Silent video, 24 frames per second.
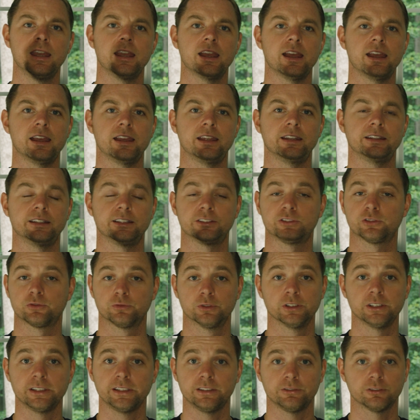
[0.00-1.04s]
and it's a
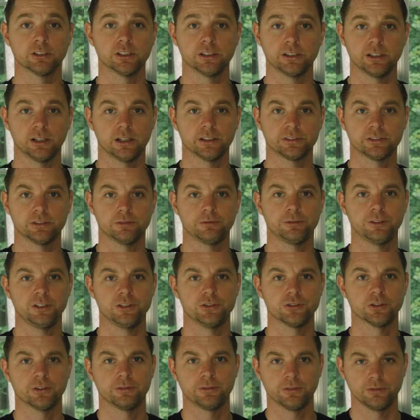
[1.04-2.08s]
really, really awesome
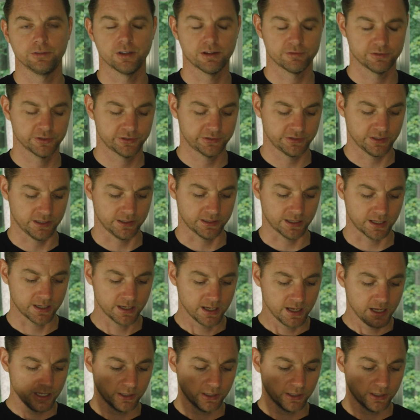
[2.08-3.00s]
feature if you've never seen it.